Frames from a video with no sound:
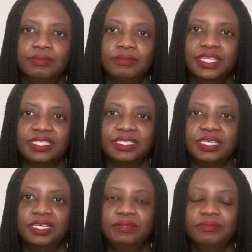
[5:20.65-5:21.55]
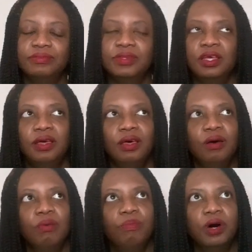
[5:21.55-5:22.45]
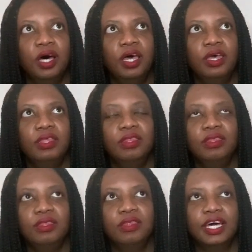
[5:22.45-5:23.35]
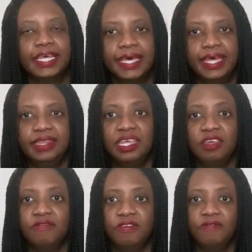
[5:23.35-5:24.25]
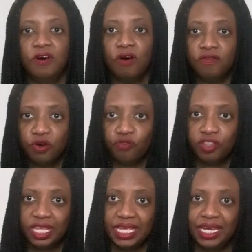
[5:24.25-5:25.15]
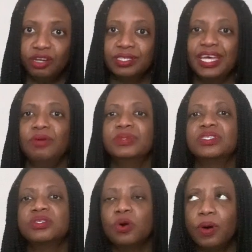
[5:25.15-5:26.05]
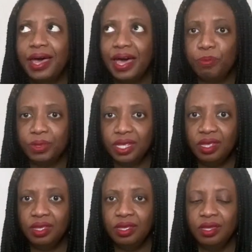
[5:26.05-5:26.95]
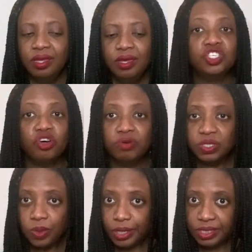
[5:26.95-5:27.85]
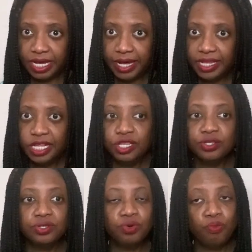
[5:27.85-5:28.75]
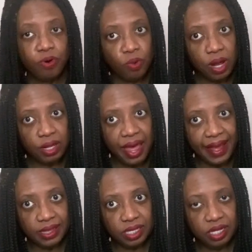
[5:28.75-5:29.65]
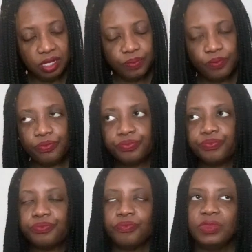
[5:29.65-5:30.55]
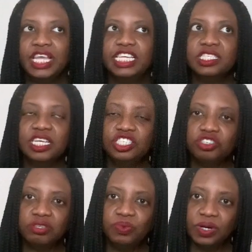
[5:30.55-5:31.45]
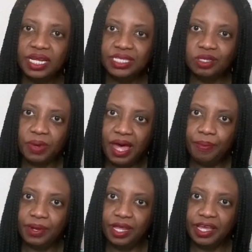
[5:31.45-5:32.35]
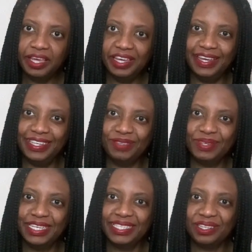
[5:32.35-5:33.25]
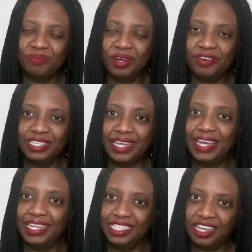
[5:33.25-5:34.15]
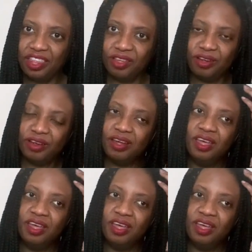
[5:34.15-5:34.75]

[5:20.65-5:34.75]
That's it. But again, they've evolved over the years. I am so happy. Show is well done, super well acted. Essentially, what ends up happening is because their parents hate each other,